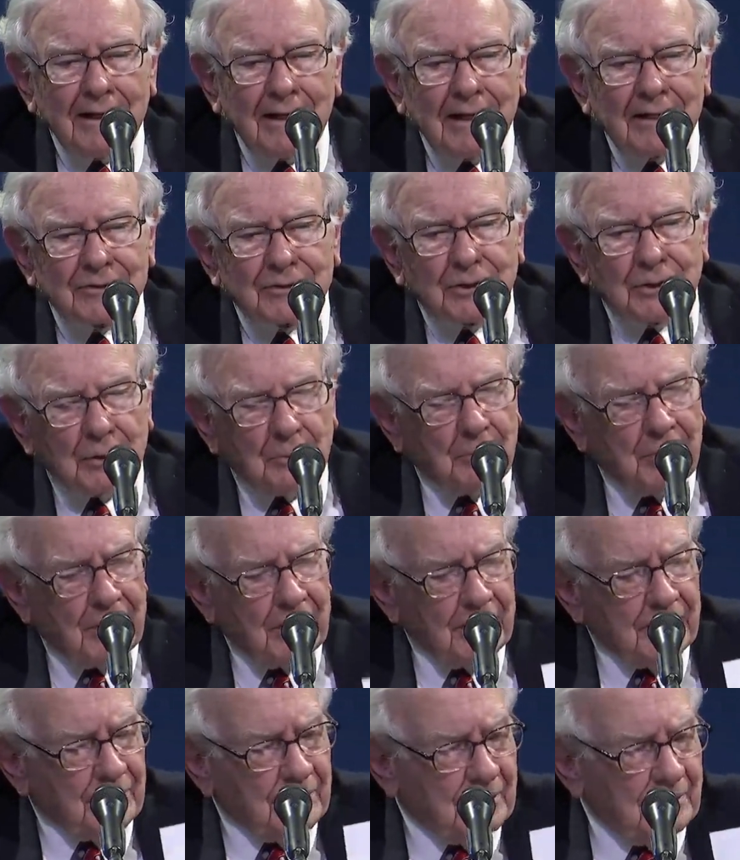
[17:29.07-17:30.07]
ask you to
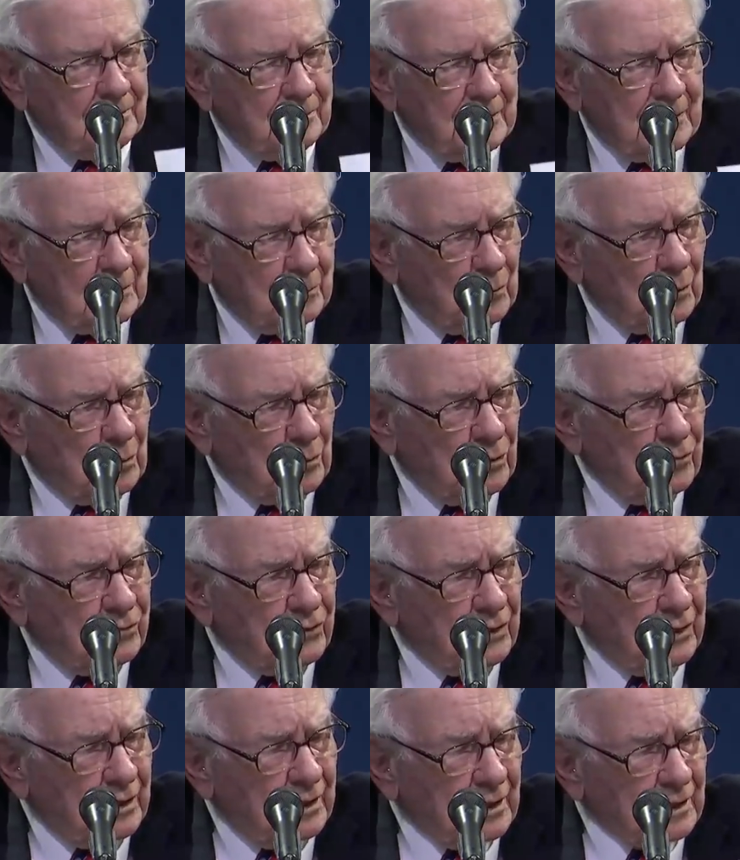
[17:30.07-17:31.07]
ponder, and we'll move
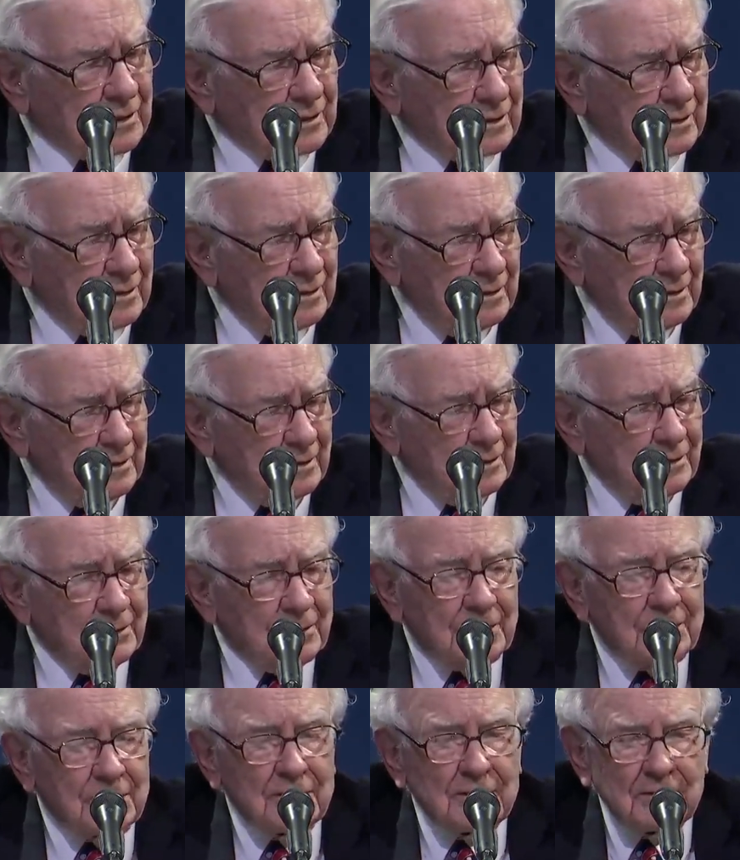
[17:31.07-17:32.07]
to the next
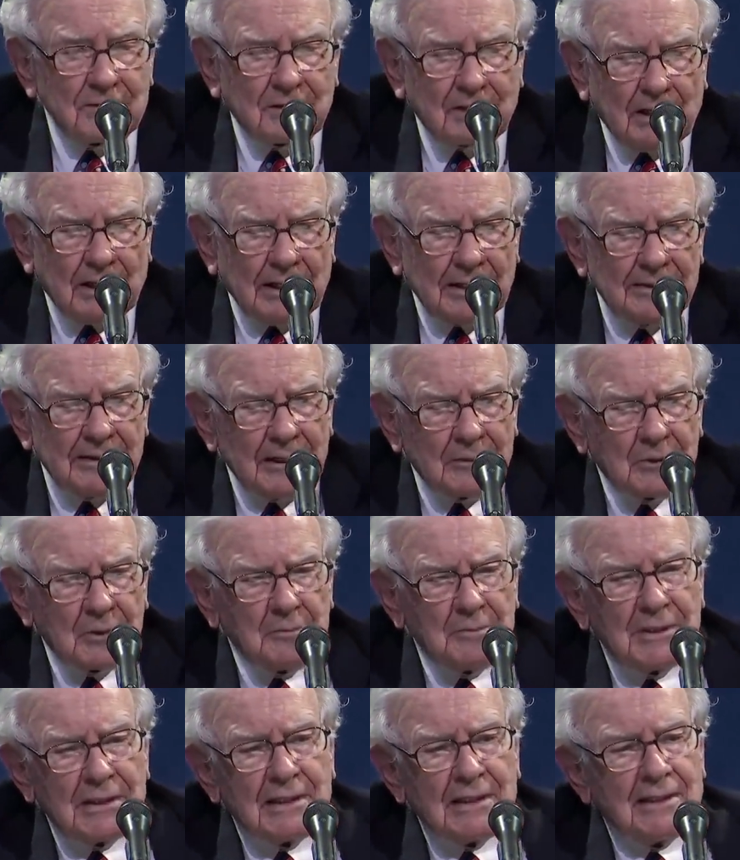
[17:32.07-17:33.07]
slide. That
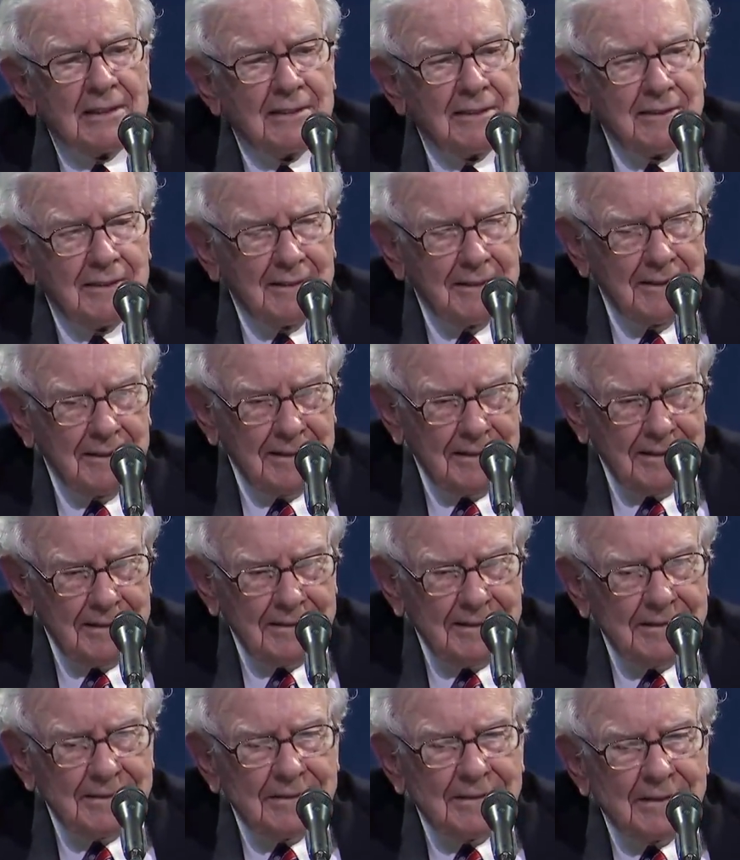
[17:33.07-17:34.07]
would be
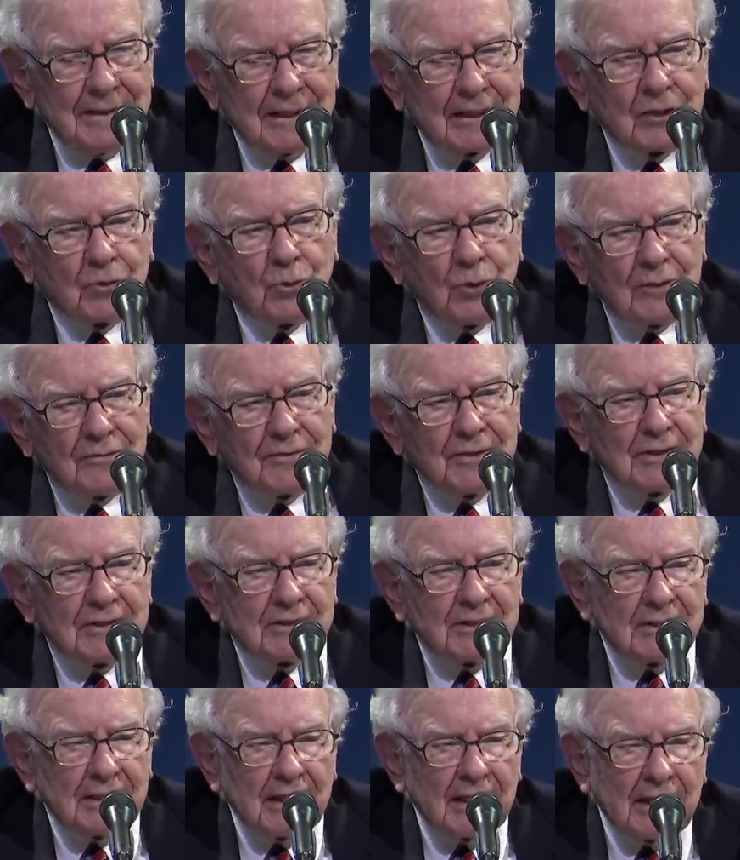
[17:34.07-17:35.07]
equivalent
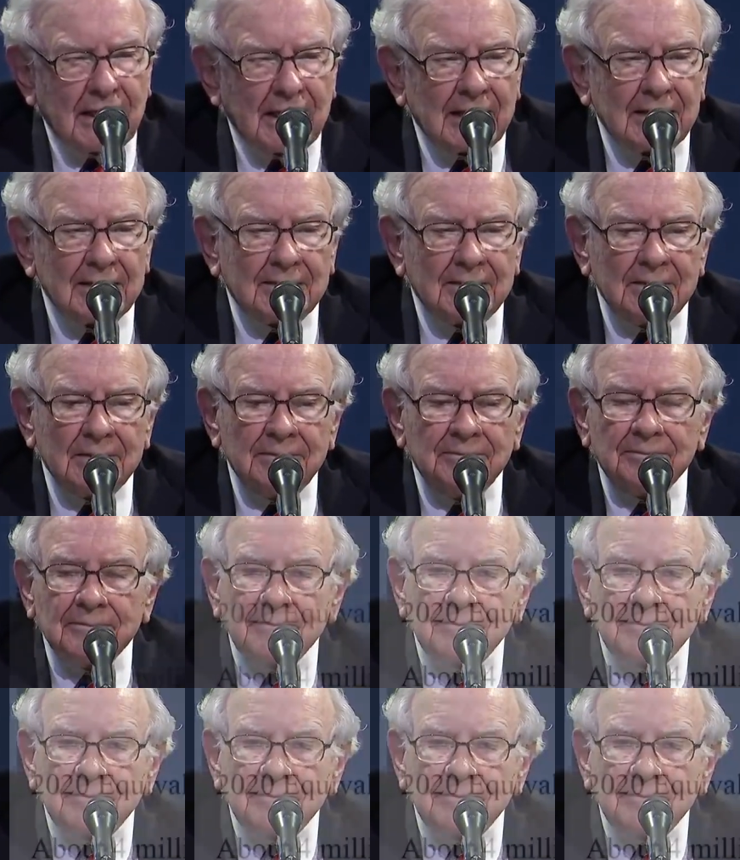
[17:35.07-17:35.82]
today to